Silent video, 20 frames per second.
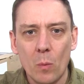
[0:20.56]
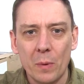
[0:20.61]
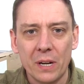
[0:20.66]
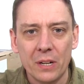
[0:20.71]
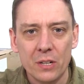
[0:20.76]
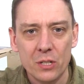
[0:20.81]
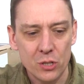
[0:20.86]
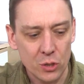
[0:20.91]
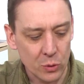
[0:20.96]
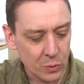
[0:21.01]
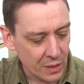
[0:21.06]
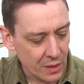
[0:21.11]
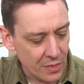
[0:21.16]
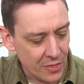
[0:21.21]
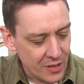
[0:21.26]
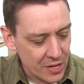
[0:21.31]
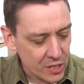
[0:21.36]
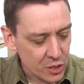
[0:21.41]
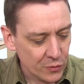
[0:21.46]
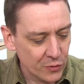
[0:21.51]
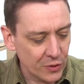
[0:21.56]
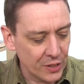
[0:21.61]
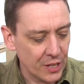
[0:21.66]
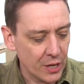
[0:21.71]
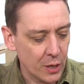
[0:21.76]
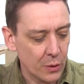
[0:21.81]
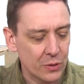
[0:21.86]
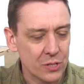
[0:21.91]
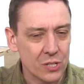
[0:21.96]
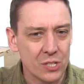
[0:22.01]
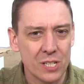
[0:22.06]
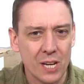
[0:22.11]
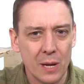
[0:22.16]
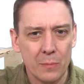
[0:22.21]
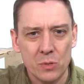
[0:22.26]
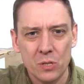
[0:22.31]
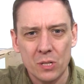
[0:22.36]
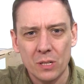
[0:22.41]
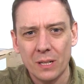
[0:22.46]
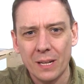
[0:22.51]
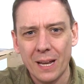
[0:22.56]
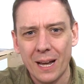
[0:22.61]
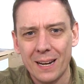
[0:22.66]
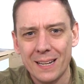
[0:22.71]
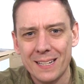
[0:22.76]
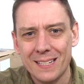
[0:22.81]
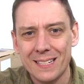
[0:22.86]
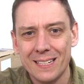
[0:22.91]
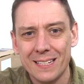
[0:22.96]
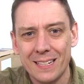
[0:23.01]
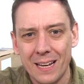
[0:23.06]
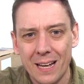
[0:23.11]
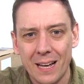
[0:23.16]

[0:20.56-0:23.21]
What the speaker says: what we're going to do in this video, the Samsung Galaxy